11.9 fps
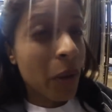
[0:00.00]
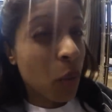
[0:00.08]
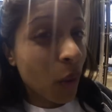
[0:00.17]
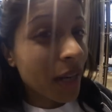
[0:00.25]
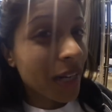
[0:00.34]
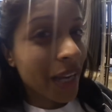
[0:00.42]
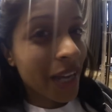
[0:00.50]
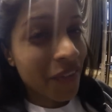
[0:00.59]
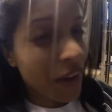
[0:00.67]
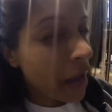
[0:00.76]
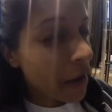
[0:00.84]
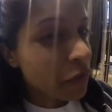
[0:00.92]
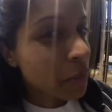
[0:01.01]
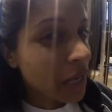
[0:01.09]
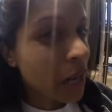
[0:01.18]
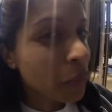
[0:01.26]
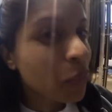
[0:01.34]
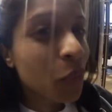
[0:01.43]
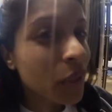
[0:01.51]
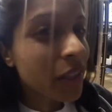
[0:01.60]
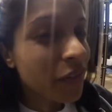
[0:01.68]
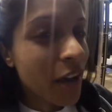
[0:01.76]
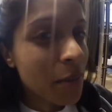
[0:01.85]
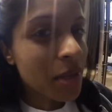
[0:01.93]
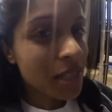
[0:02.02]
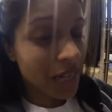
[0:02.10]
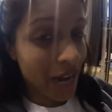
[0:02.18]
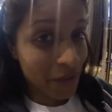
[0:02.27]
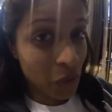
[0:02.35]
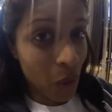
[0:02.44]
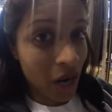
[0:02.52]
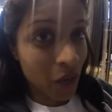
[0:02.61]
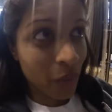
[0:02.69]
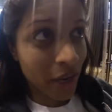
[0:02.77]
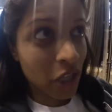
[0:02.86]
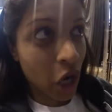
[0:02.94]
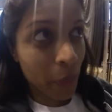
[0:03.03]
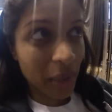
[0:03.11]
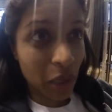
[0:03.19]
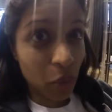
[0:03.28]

like, one day if I ever become really famous and I have to walk a red carpet,